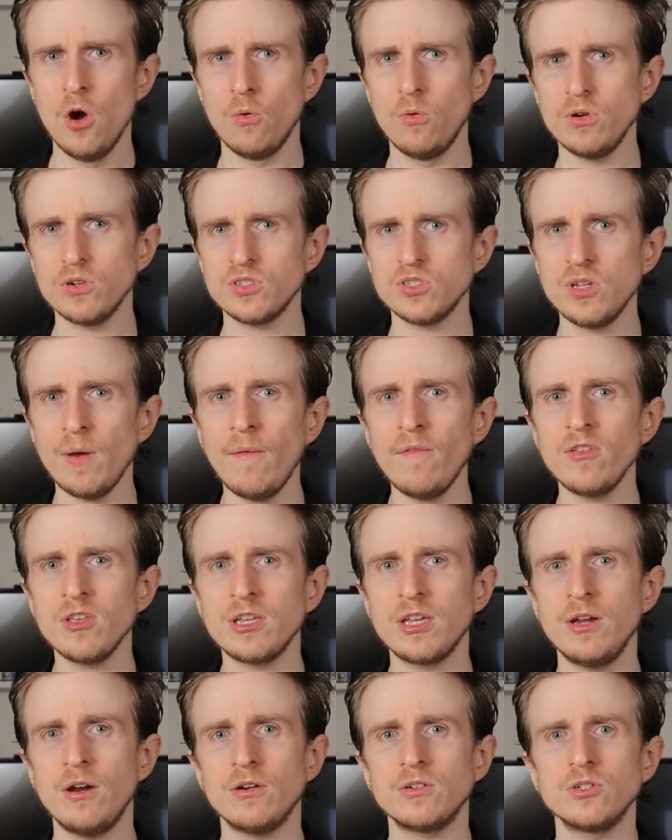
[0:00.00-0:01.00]
where some of the
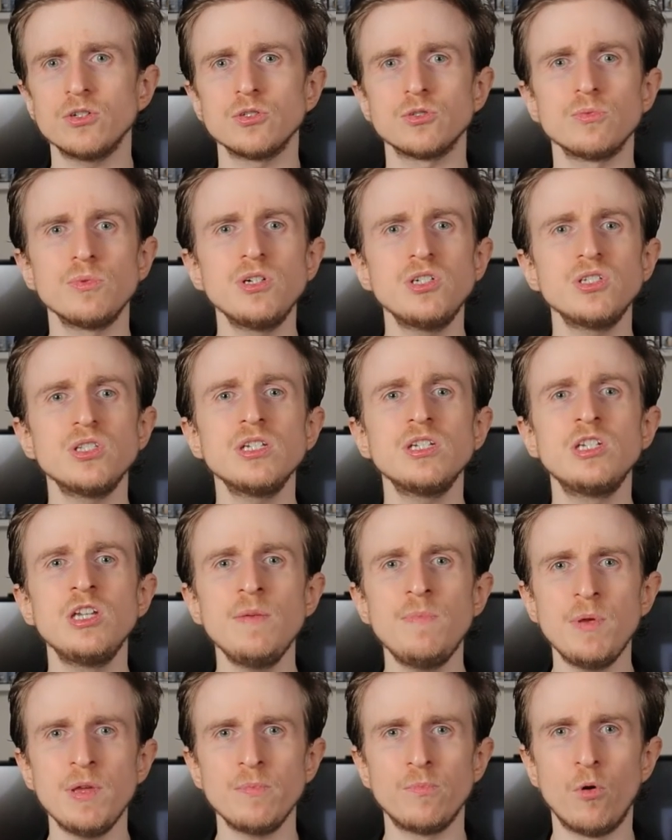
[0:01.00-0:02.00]
characters reach the
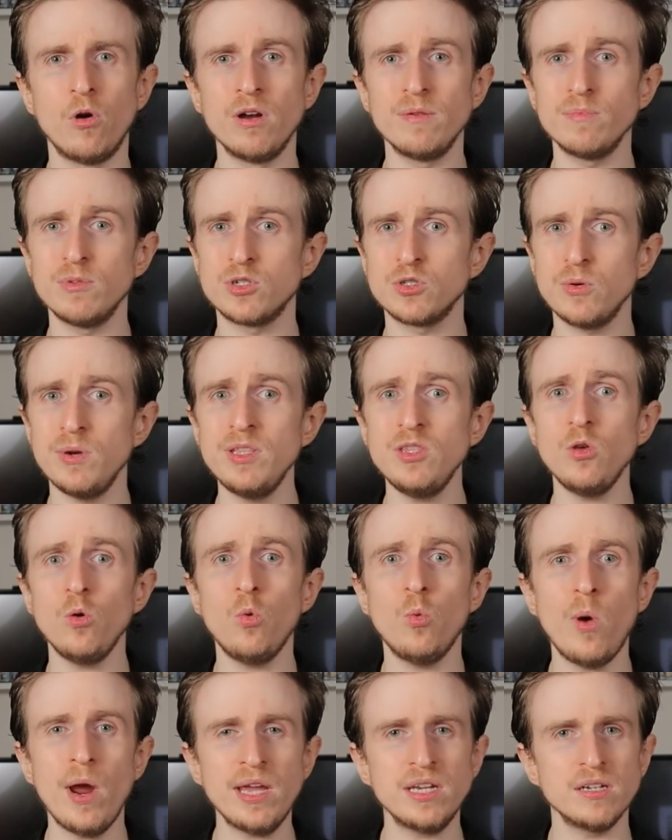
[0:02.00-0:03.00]
tipping point between the
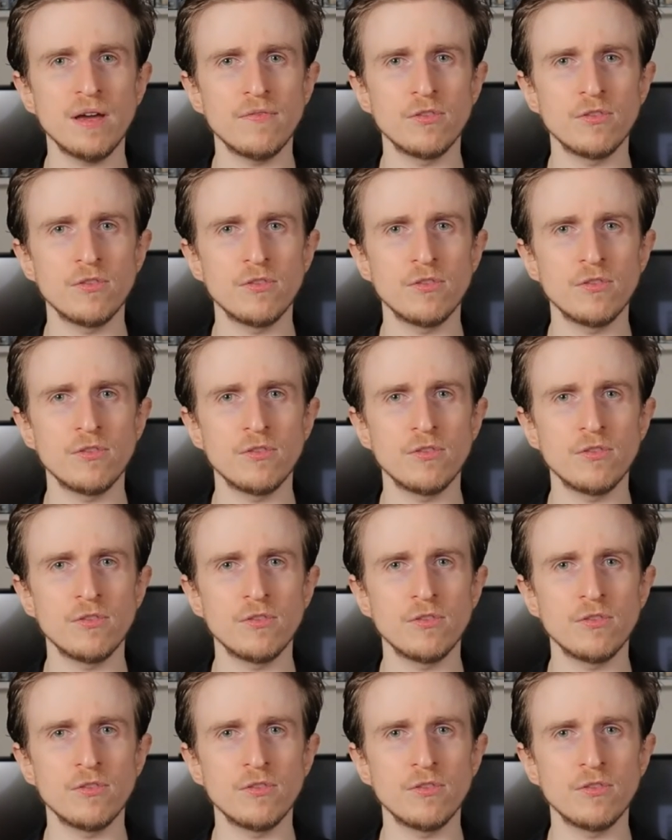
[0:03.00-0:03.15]
weight